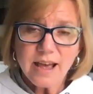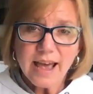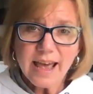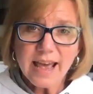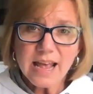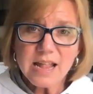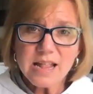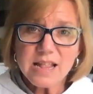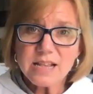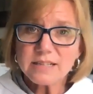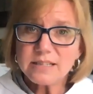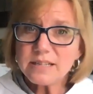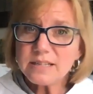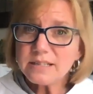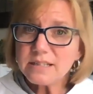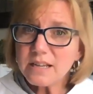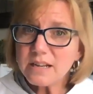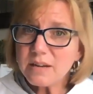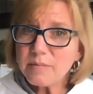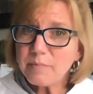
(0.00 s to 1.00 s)
and this is
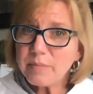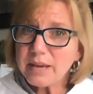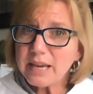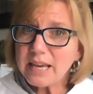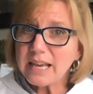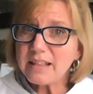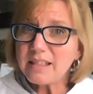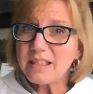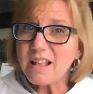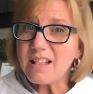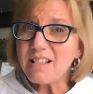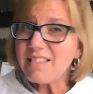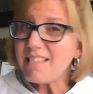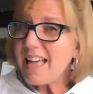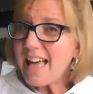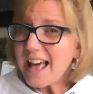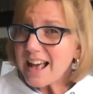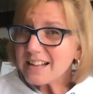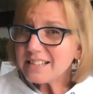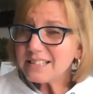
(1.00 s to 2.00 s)
going to be the
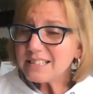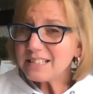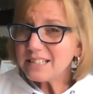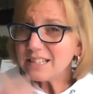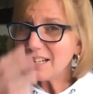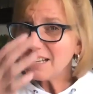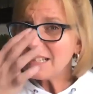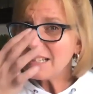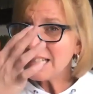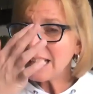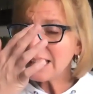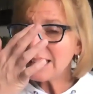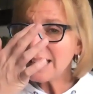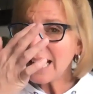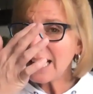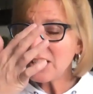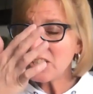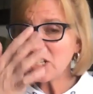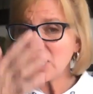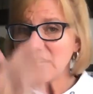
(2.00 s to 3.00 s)
last
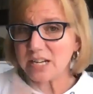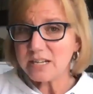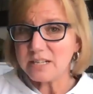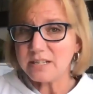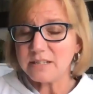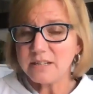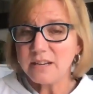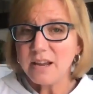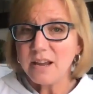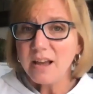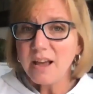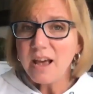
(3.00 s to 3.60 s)
dictation